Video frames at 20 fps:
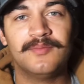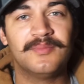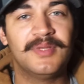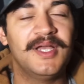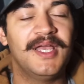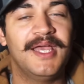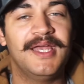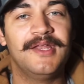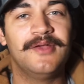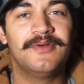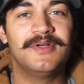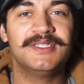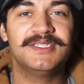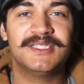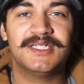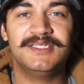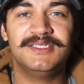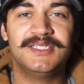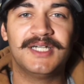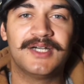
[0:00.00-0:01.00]
But anyways,
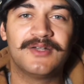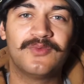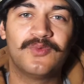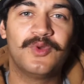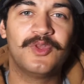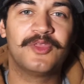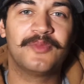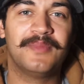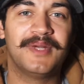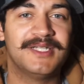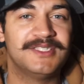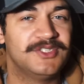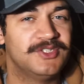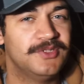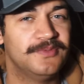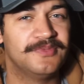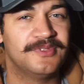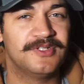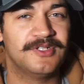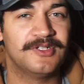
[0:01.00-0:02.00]
done with my
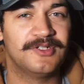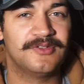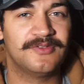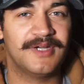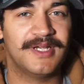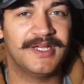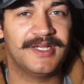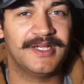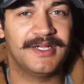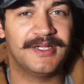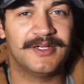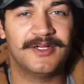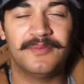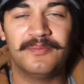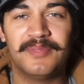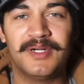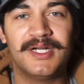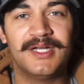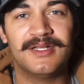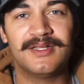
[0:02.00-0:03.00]
stupid little rant here,
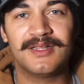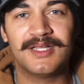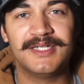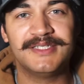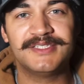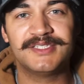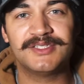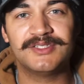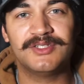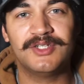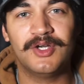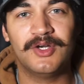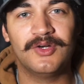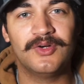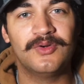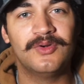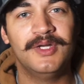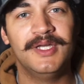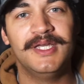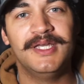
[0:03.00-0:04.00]
but let's
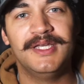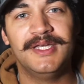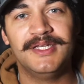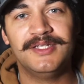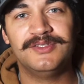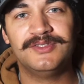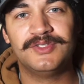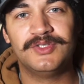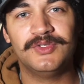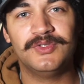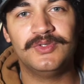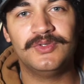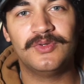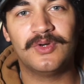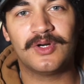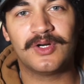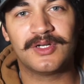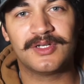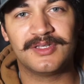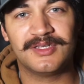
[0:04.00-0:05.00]
go into
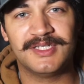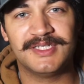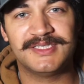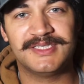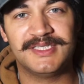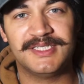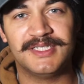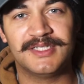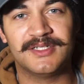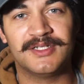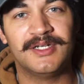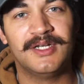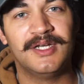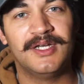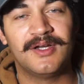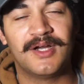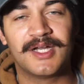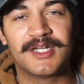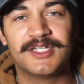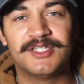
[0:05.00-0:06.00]
our list here.
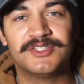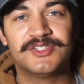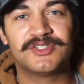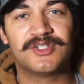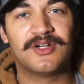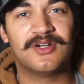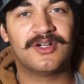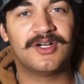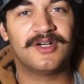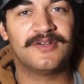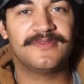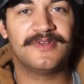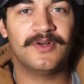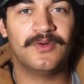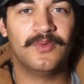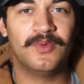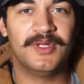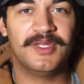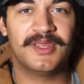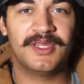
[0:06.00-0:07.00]
I'm going to start off
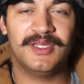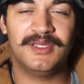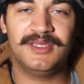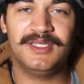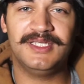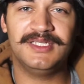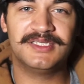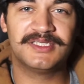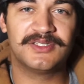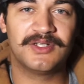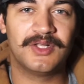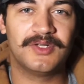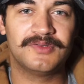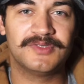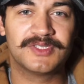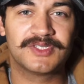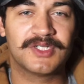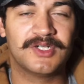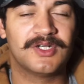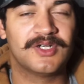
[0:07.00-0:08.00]
with the
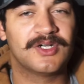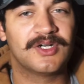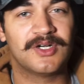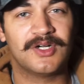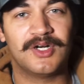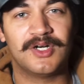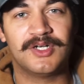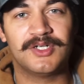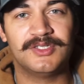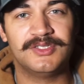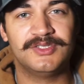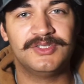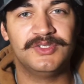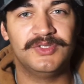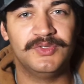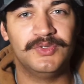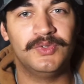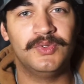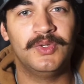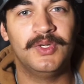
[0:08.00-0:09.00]
slowest car on
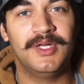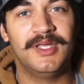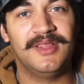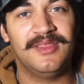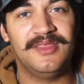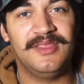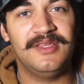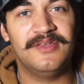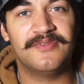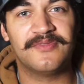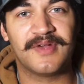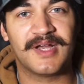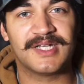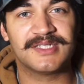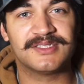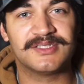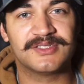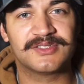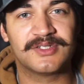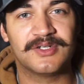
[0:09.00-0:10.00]
to the
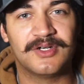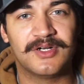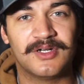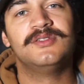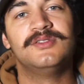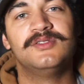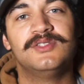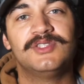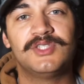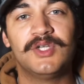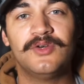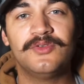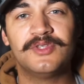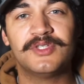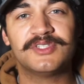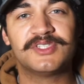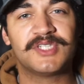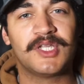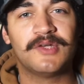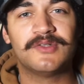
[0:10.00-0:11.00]
fastest car. So the
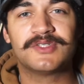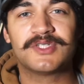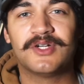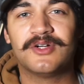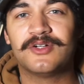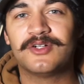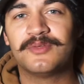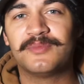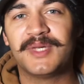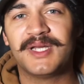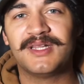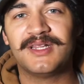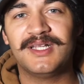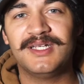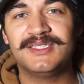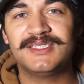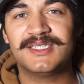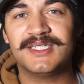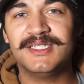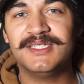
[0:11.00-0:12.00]
slowest car on my
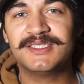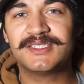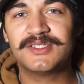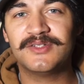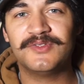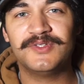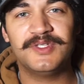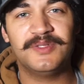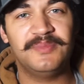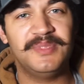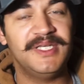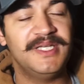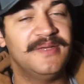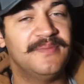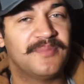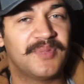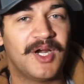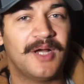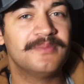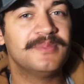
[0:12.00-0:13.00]
list is going to be
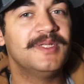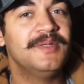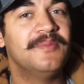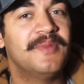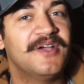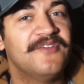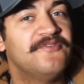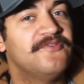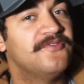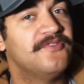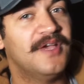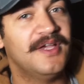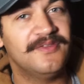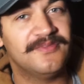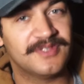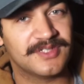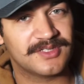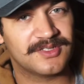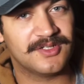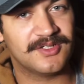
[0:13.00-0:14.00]
probably my
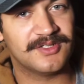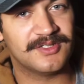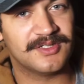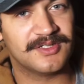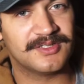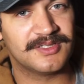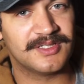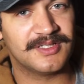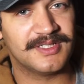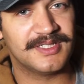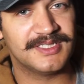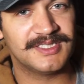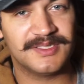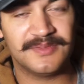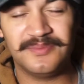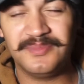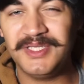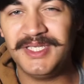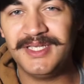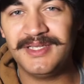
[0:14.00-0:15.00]
favorite car on the
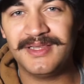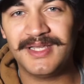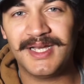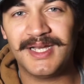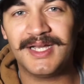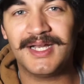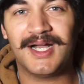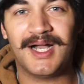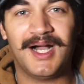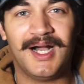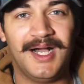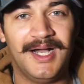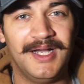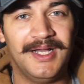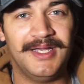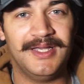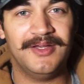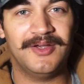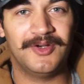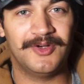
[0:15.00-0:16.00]
list, being that
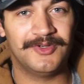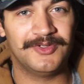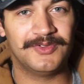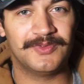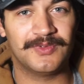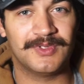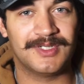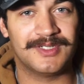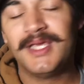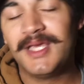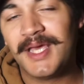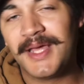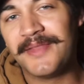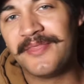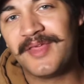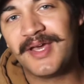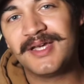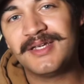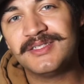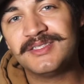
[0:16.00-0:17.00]
I own one. And
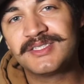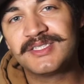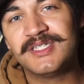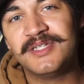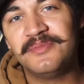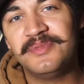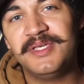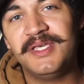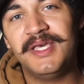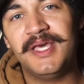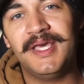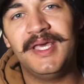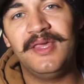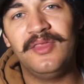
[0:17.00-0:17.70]
that is going to be a